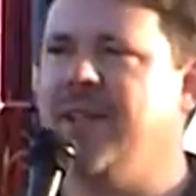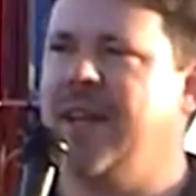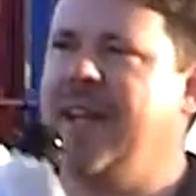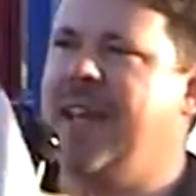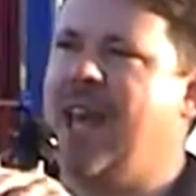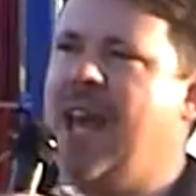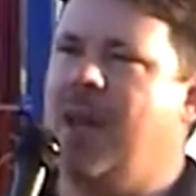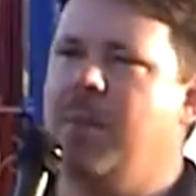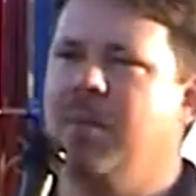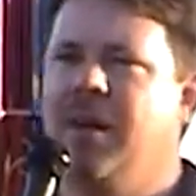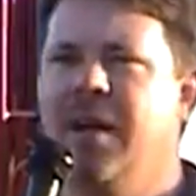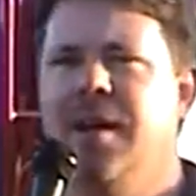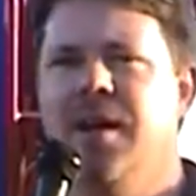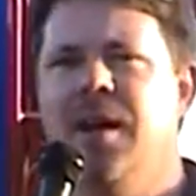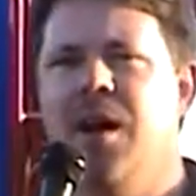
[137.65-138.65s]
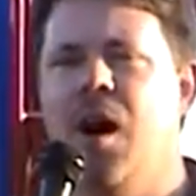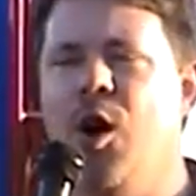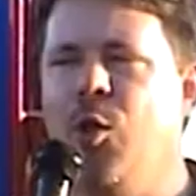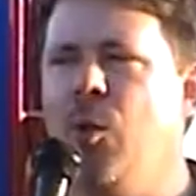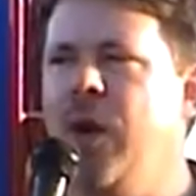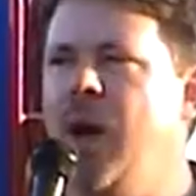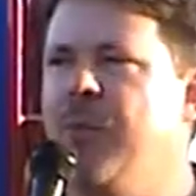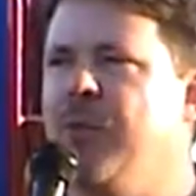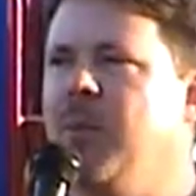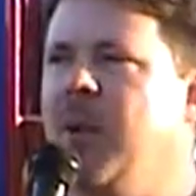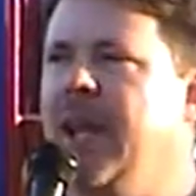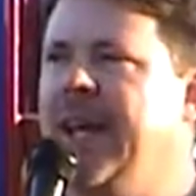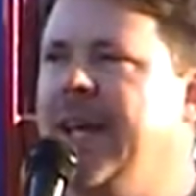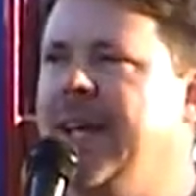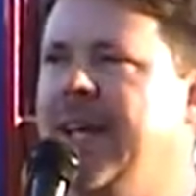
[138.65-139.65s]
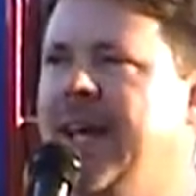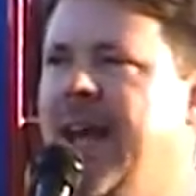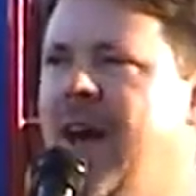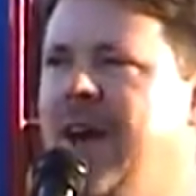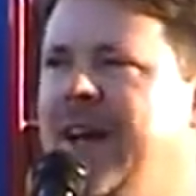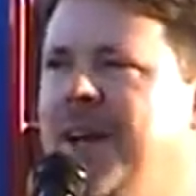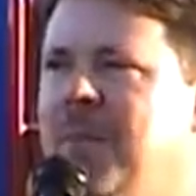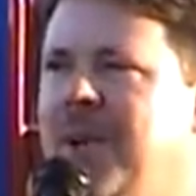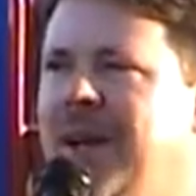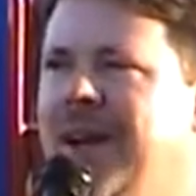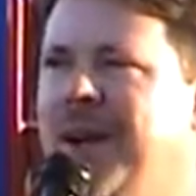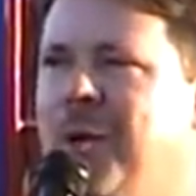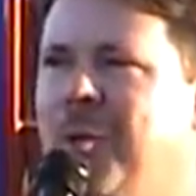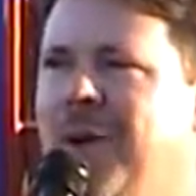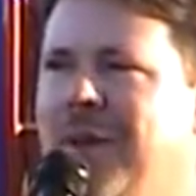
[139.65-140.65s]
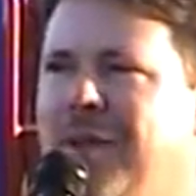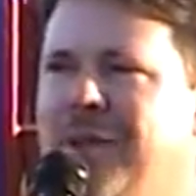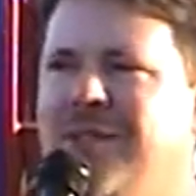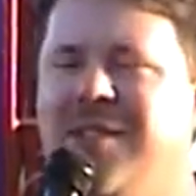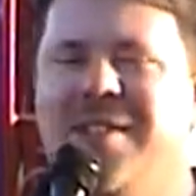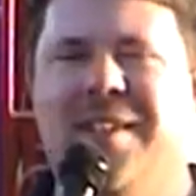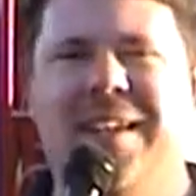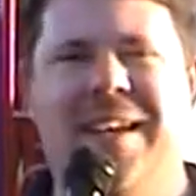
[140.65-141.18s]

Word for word: And he came all the way up from Lincoln County to be here with us